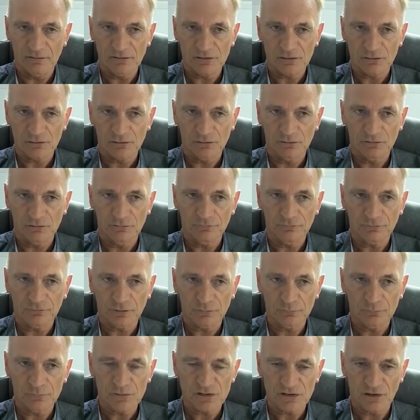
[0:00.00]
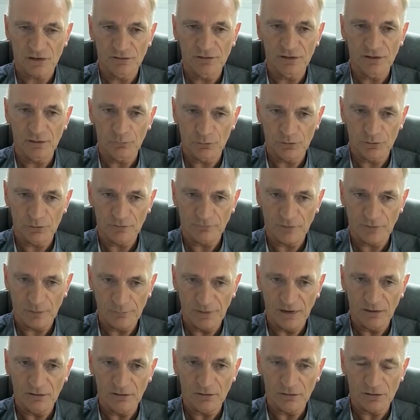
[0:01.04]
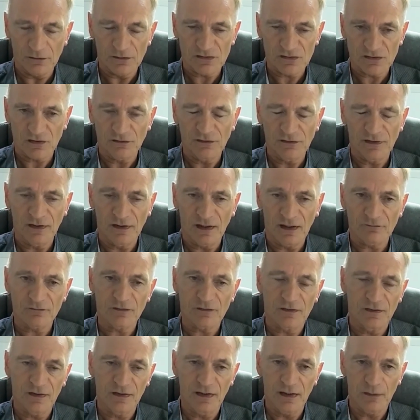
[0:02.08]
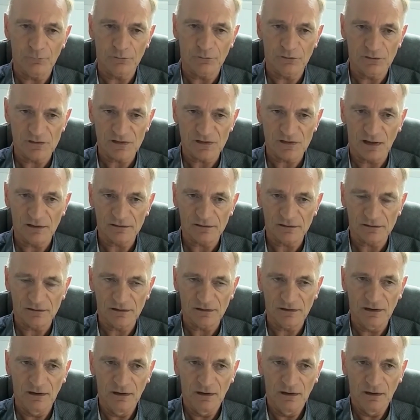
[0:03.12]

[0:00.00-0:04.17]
so from Sunday we'd have a meeting on the Sunday after the game on the Saturday,